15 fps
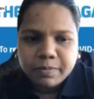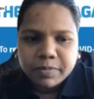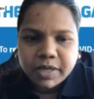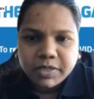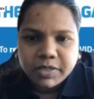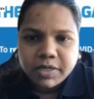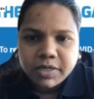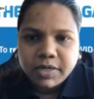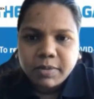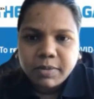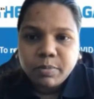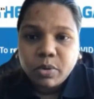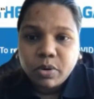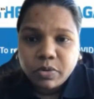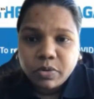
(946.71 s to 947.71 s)
That's an
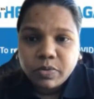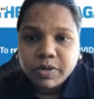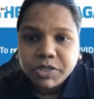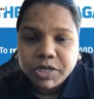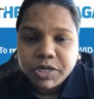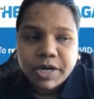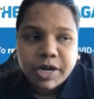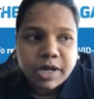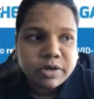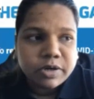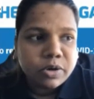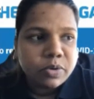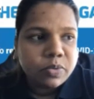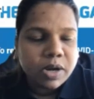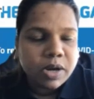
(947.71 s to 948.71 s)
important question, and I
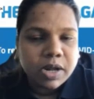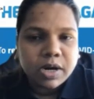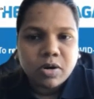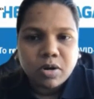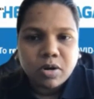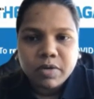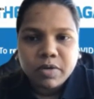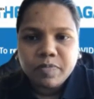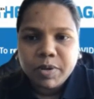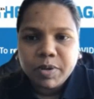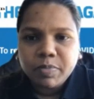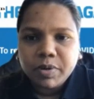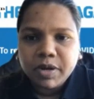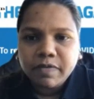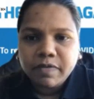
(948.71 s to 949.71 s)
know a lot of
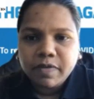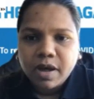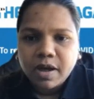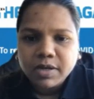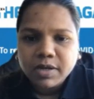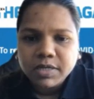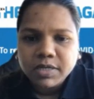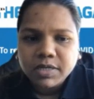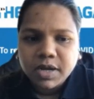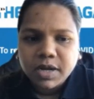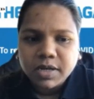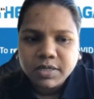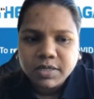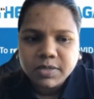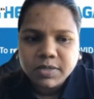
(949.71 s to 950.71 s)
people have asked
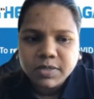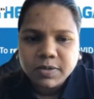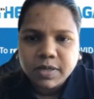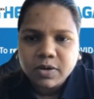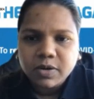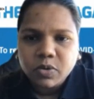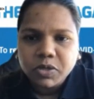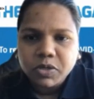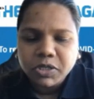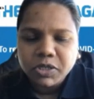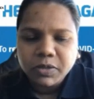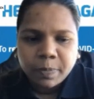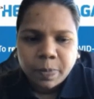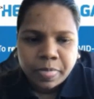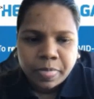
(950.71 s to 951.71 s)
us that
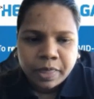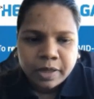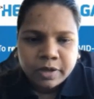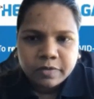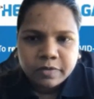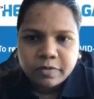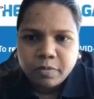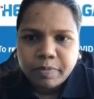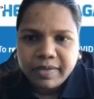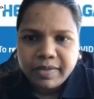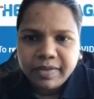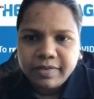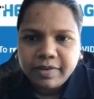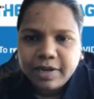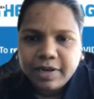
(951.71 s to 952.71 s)
question. So
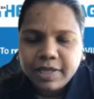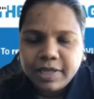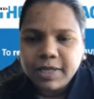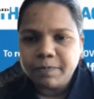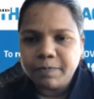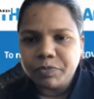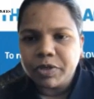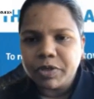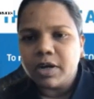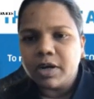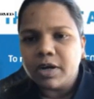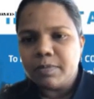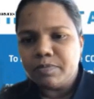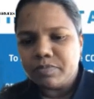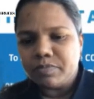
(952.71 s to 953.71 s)
basically,
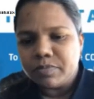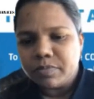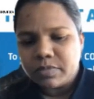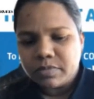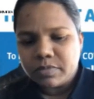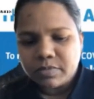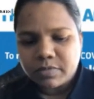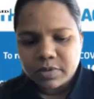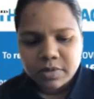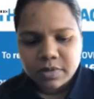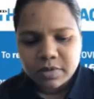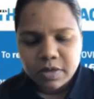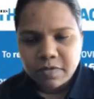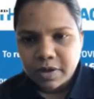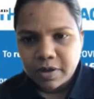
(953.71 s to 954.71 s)
I'll
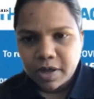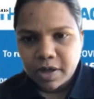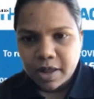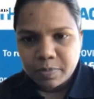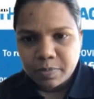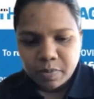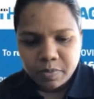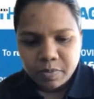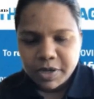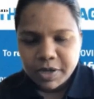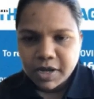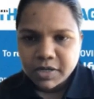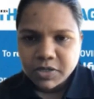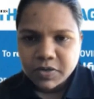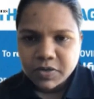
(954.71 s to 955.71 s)
probably
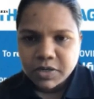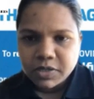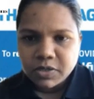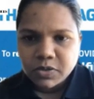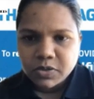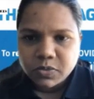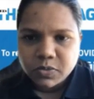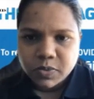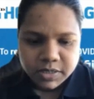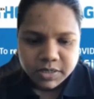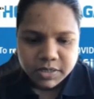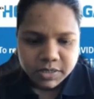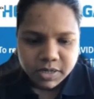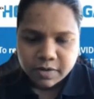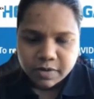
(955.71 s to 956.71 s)
answer it in two
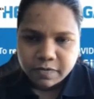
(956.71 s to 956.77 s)
ways.